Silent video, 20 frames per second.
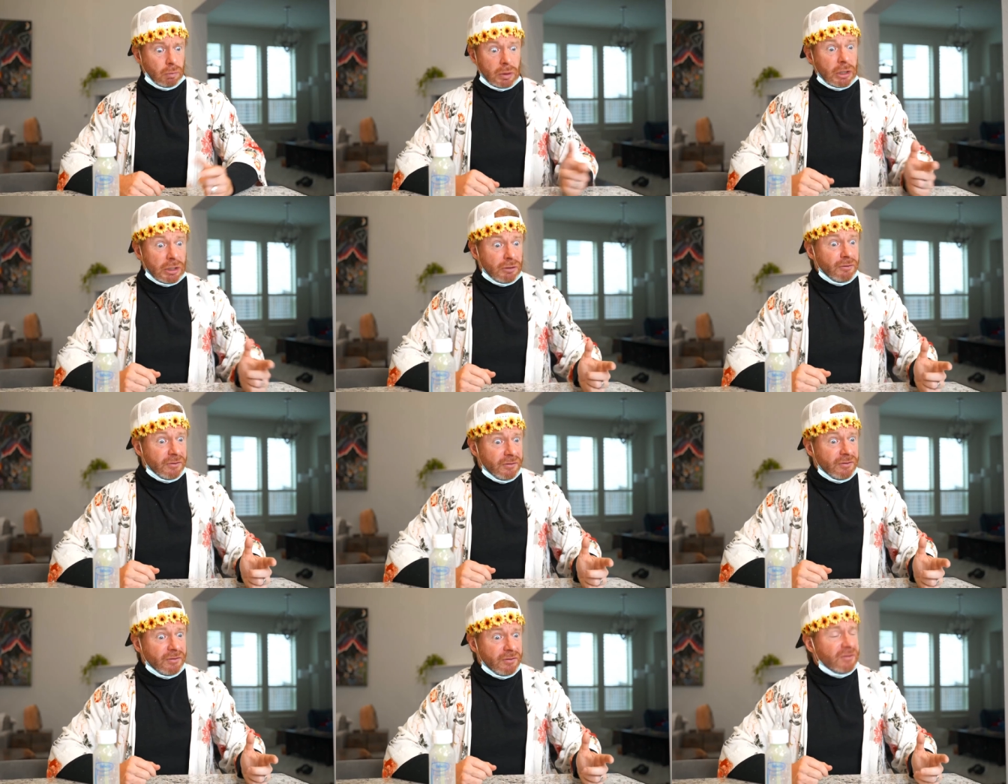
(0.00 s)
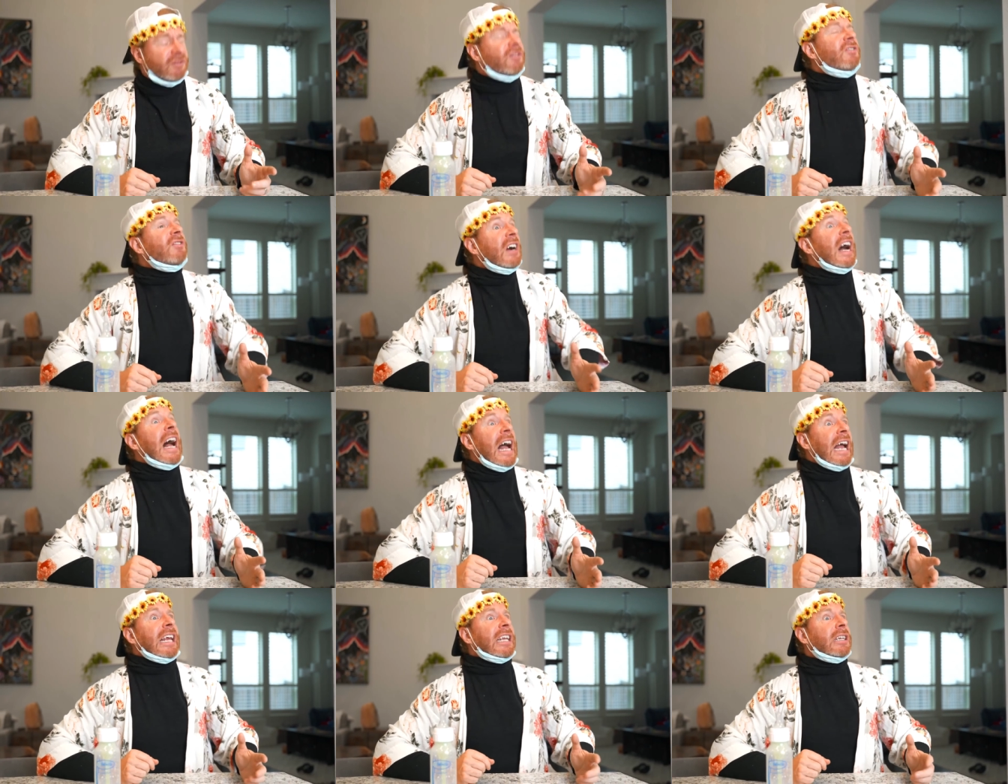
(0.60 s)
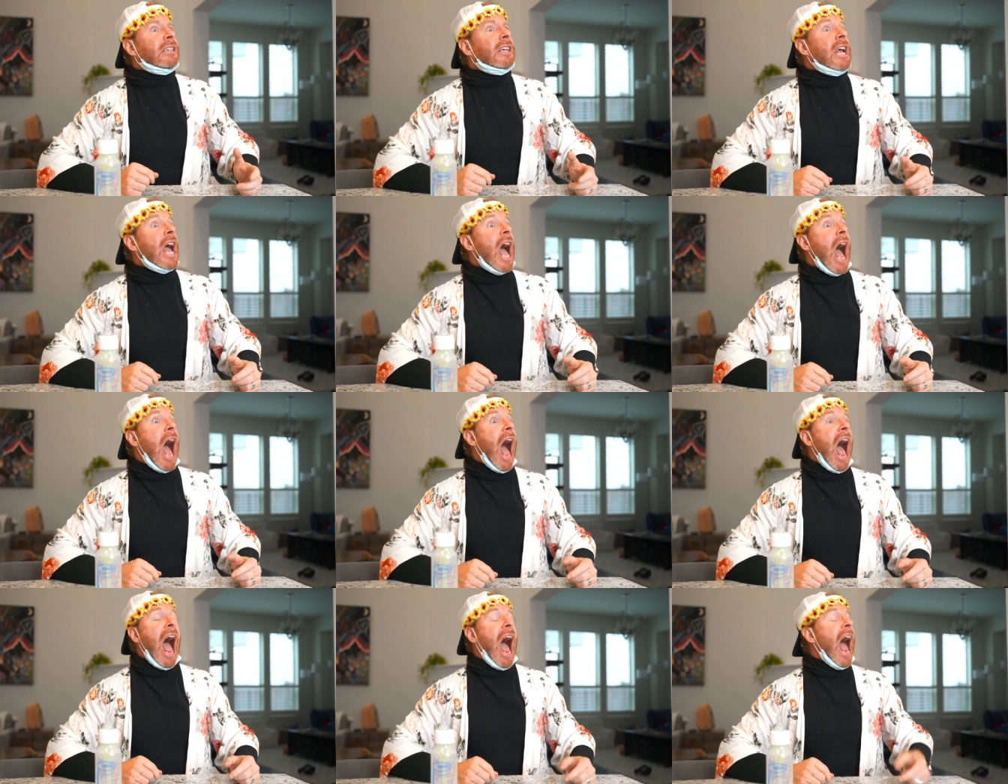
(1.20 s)
Well, fine.
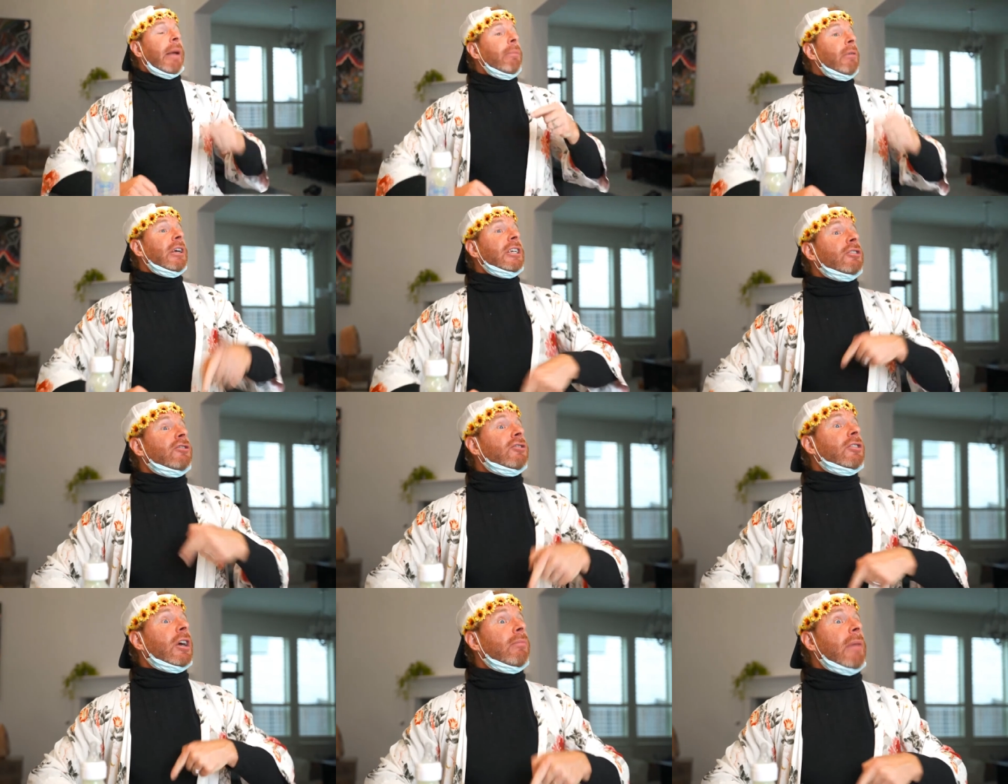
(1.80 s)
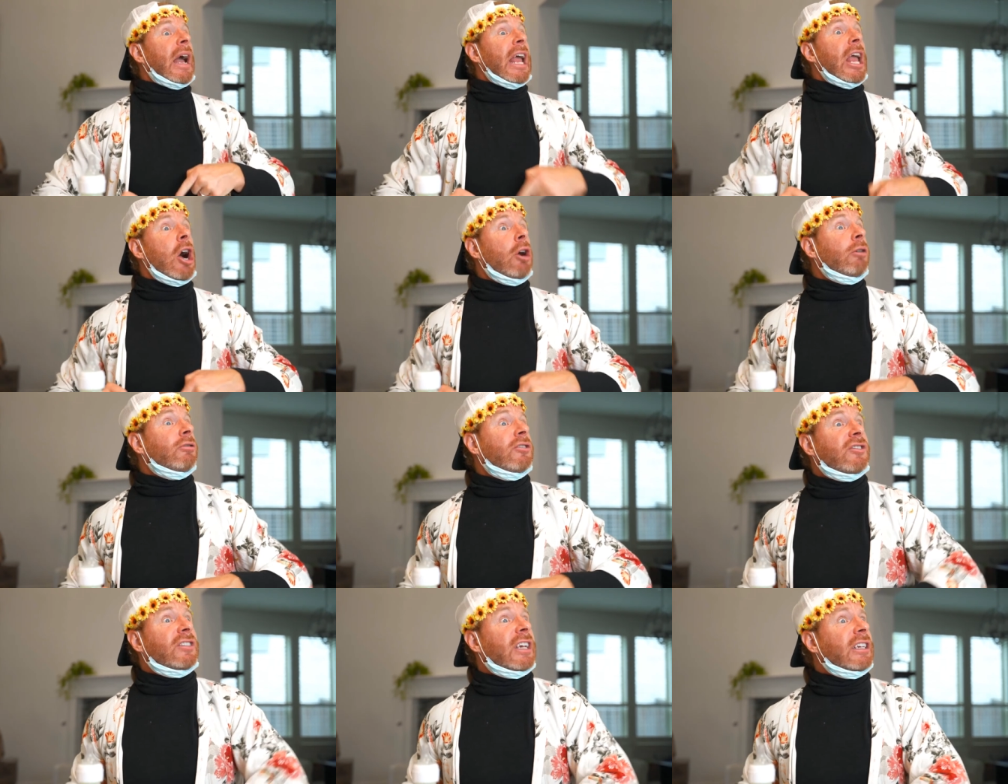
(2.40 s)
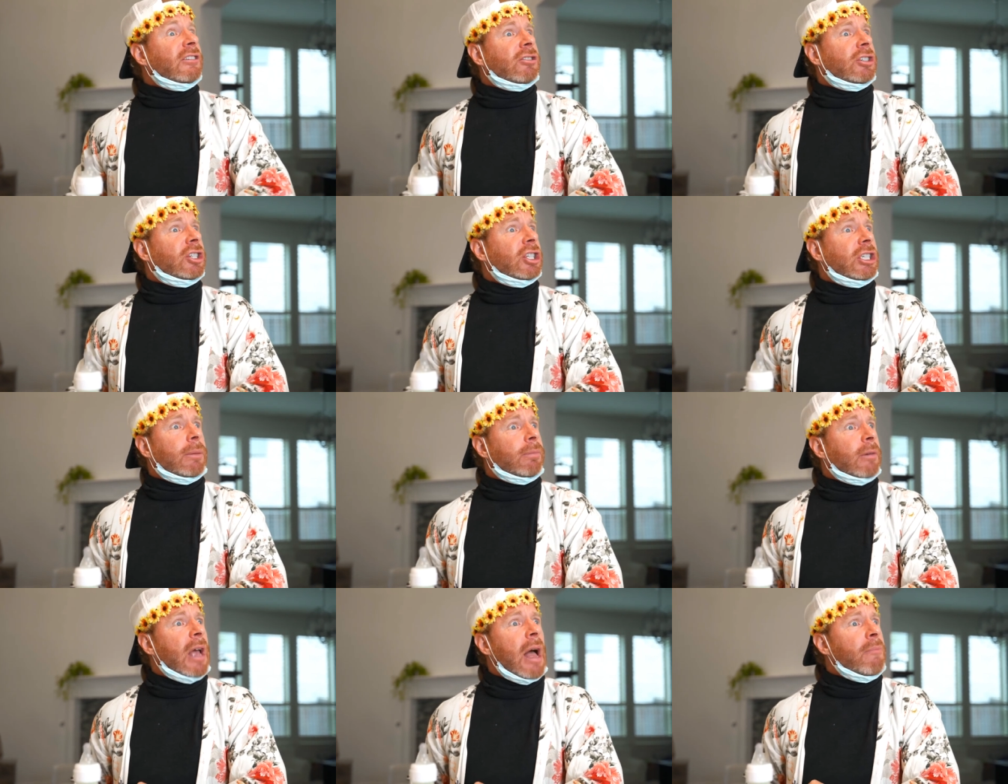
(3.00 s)
I'm gonna start my own
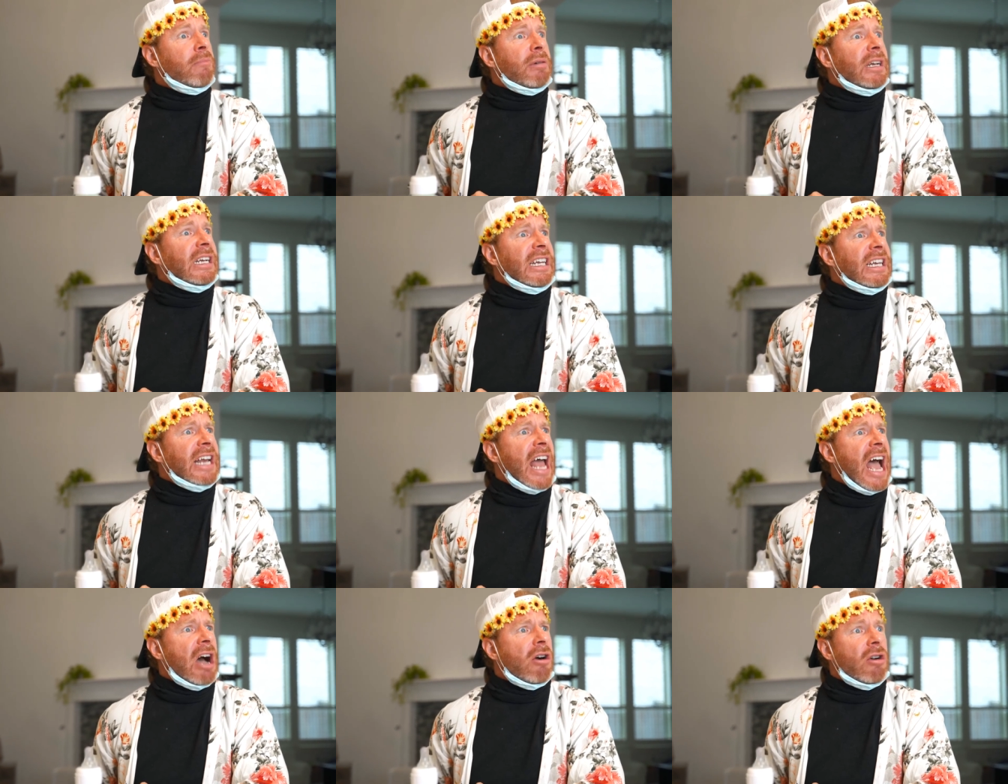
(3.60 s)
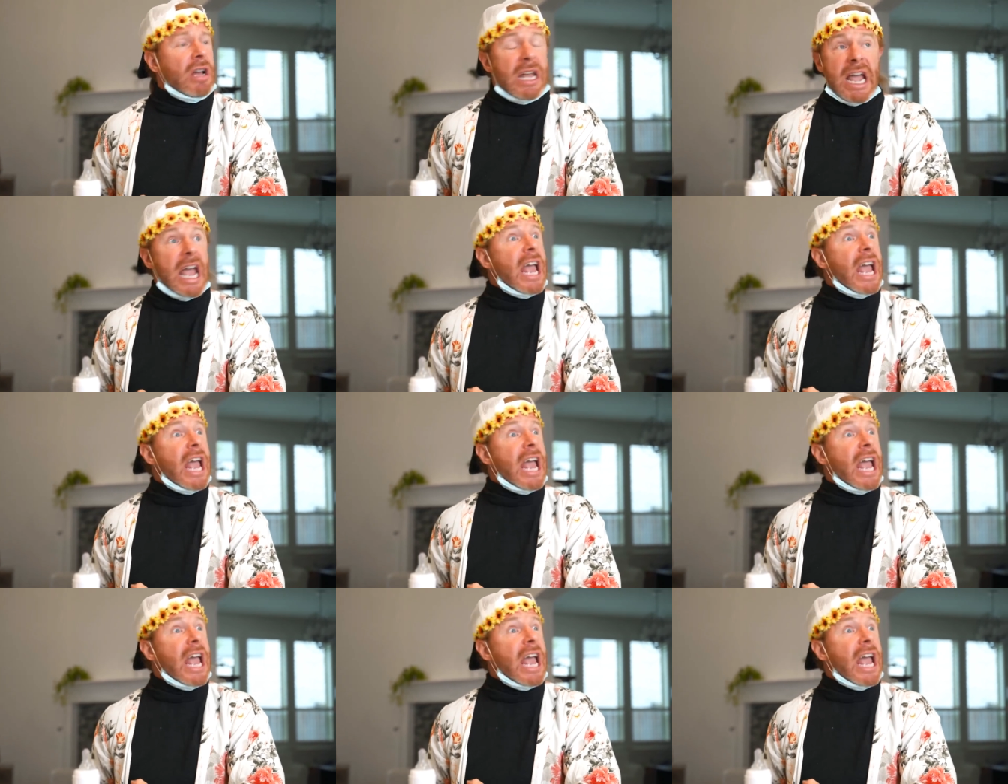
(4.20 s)
censorship company now.